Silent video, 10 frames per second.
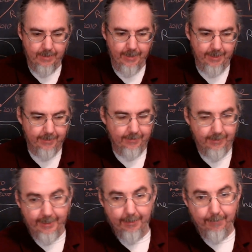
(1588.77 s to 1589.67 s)
And
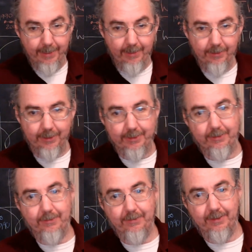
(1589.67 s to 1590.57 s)
he campaigned on
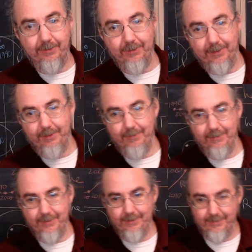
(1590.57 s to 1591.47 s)
it, and he
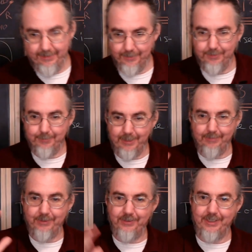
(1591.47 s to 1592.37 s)
said, these are the
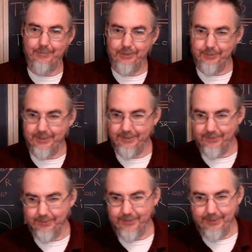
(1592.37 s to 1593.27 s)
promises that I'm doing.
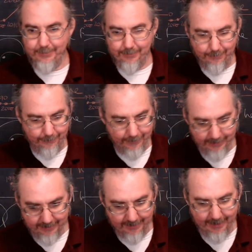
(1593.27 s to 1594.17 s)
So he was
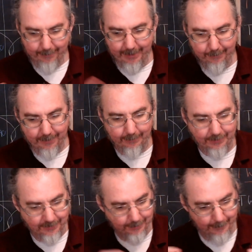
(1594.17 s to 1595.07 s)
fulfilling his campaign
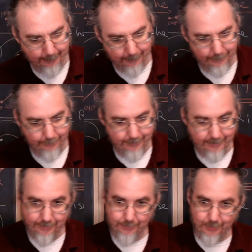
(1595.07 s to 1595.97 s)
promises. The people voted,
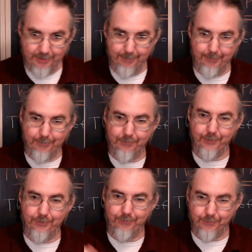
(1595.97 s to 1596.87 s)
this is what the people
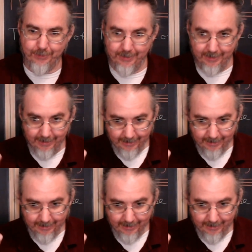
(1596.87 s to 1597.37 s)
voted for.